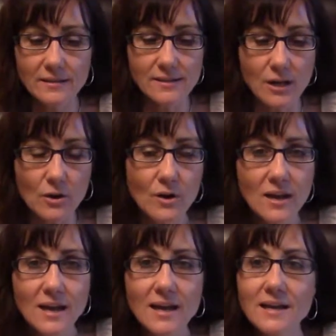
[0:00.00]
So
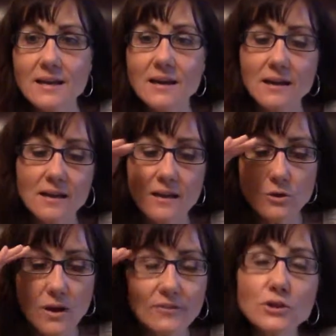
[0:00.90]

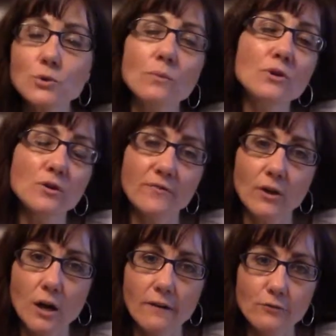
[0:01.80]
you have to do it when you
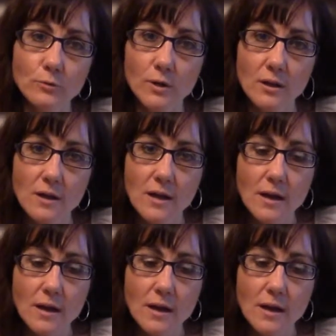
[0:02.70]
feel comfortable.